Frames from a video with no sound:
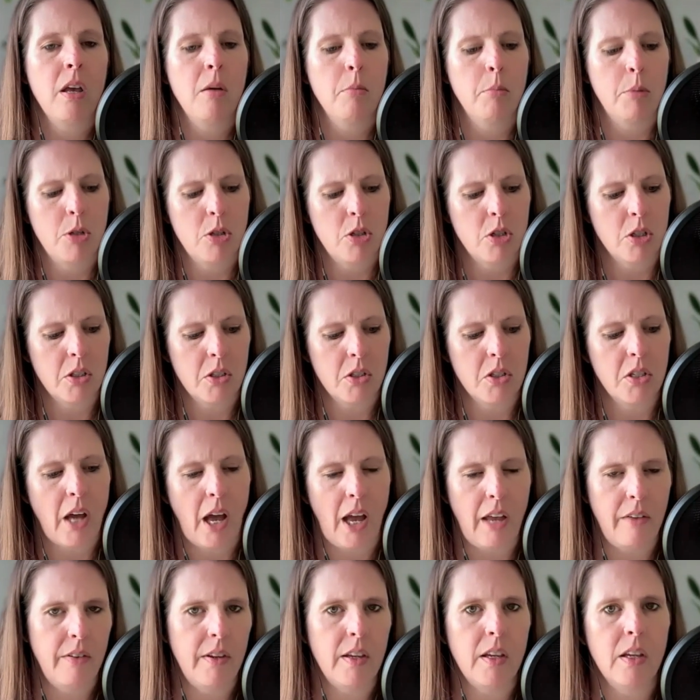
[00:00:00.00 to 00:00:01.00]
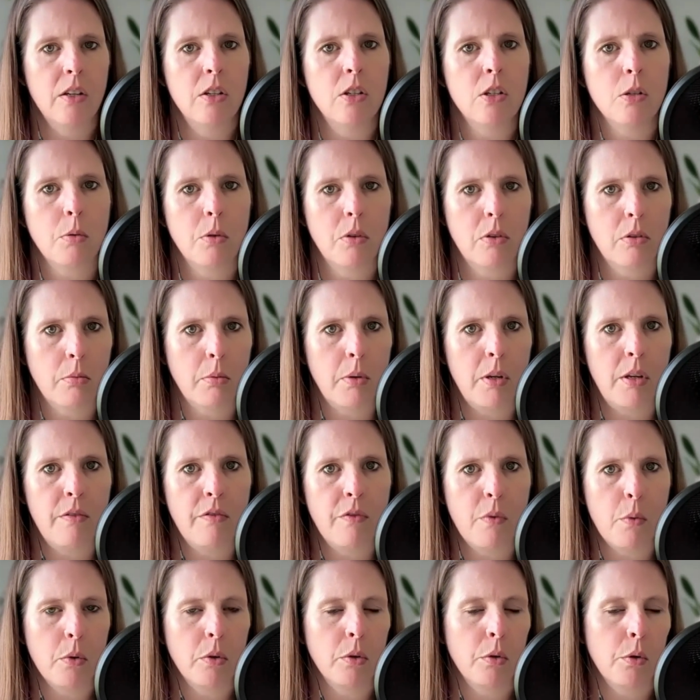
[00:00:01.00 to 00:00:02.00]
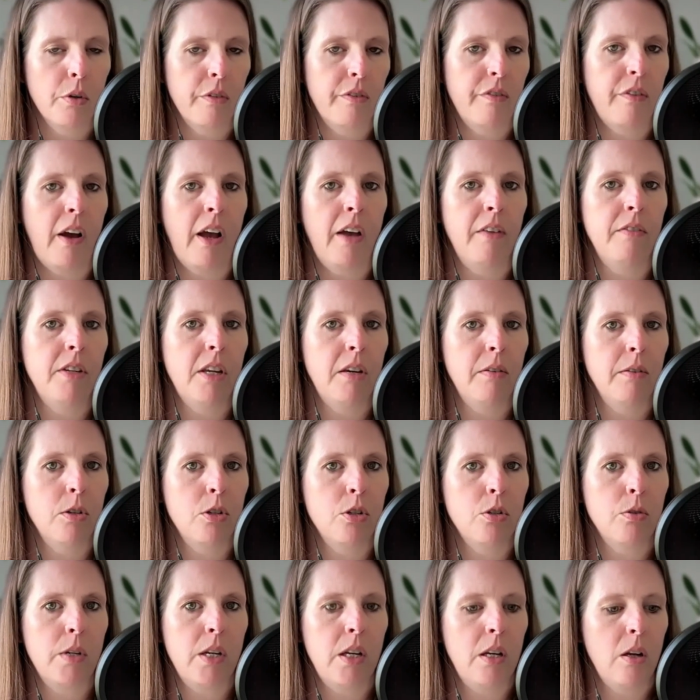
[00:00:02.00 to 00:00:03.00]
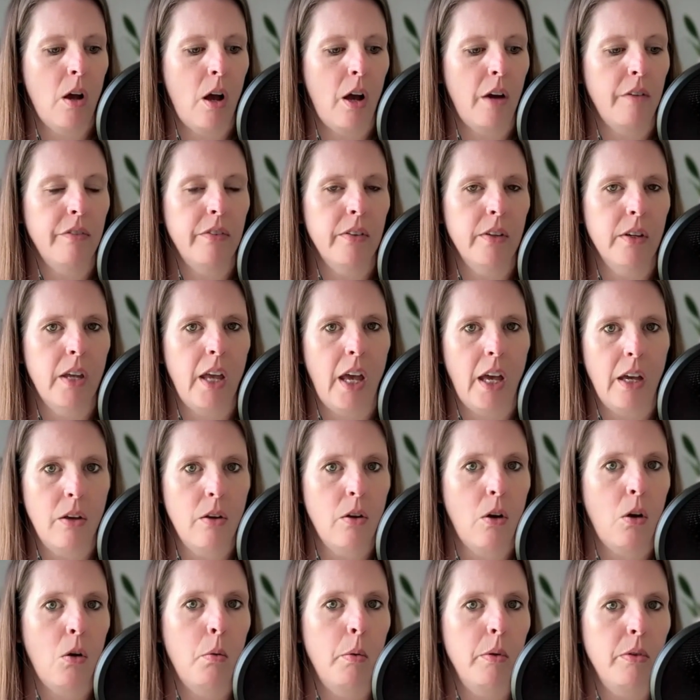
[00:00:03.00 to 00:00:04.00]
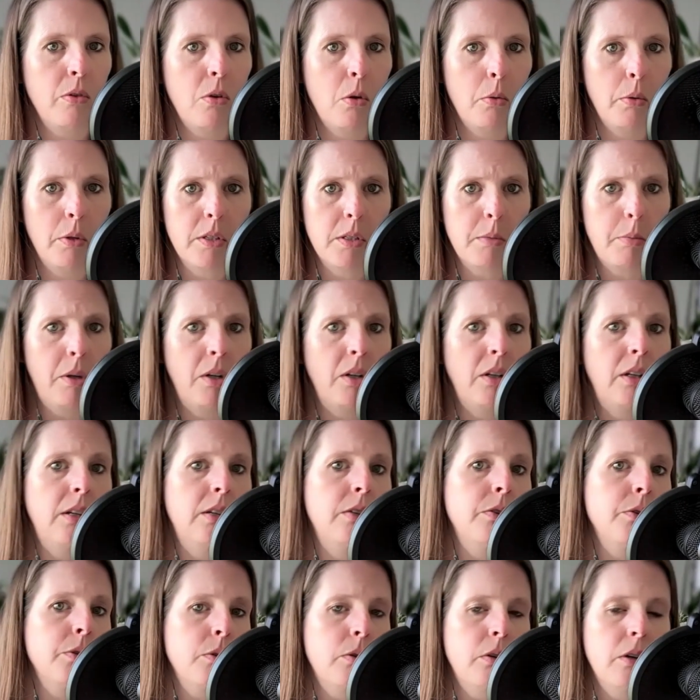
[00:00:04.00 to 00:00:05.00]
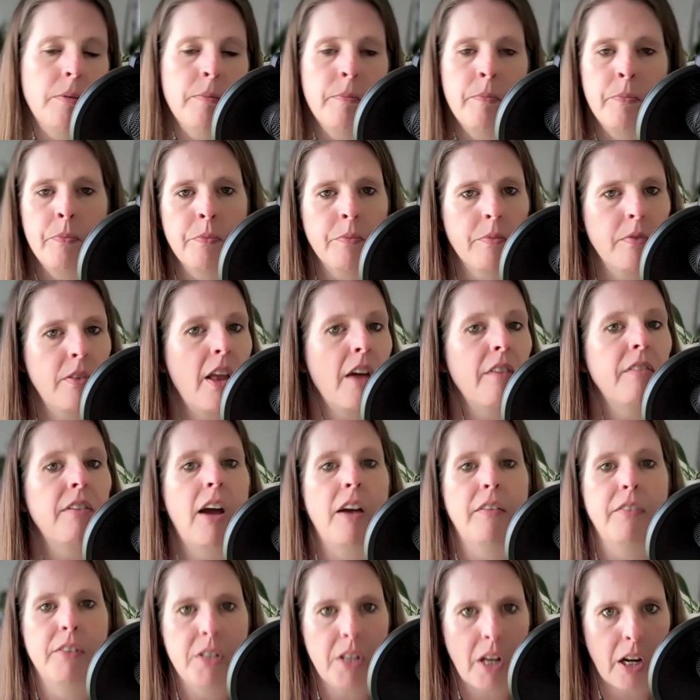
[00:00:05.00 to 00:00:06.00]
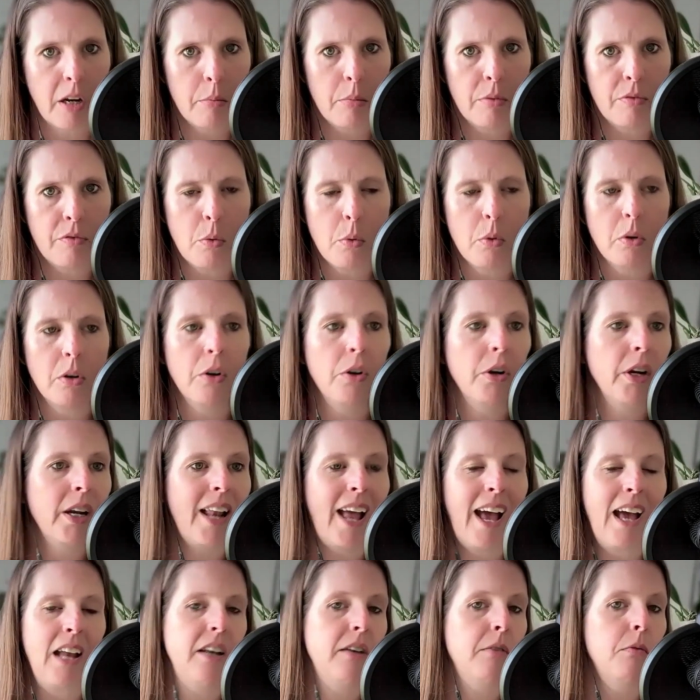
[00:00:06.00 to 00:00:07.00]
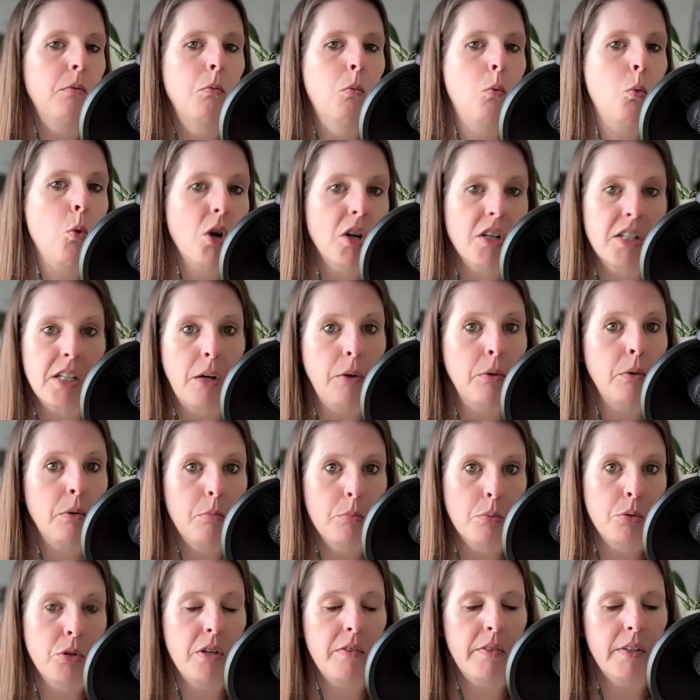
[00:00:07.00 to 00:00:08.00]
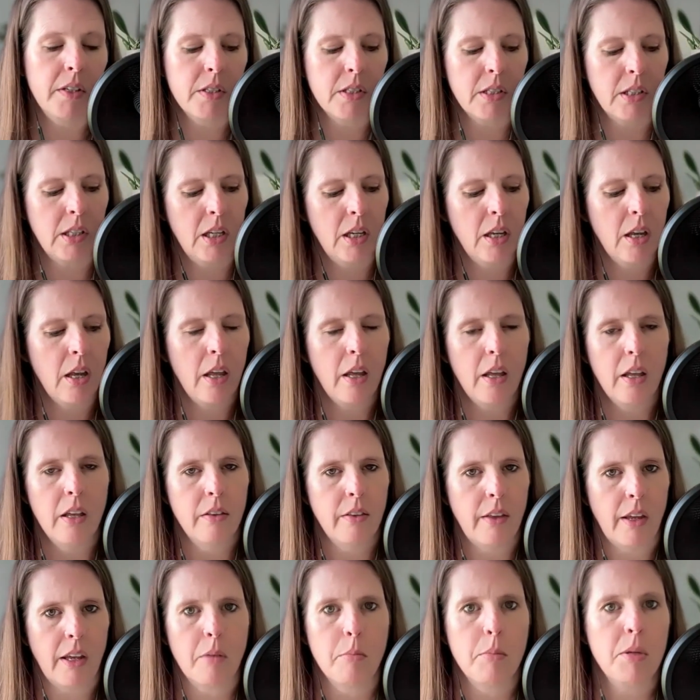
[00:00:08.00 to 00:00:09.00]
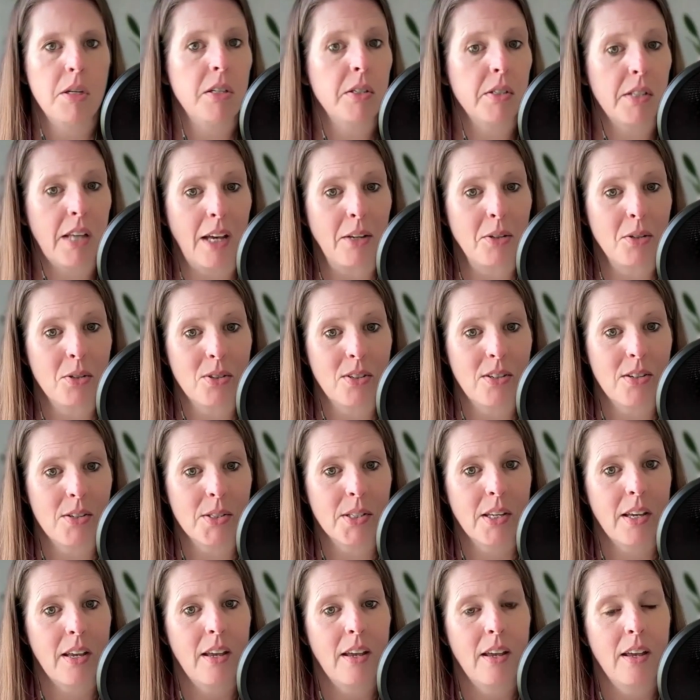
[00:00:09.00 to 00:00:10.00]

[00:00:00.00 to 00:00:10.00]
But just diving into a 3, 4, or 5-day retreat off the get-go with no experience or never having done it before or it hadn't worked out previously, that can be disastrous.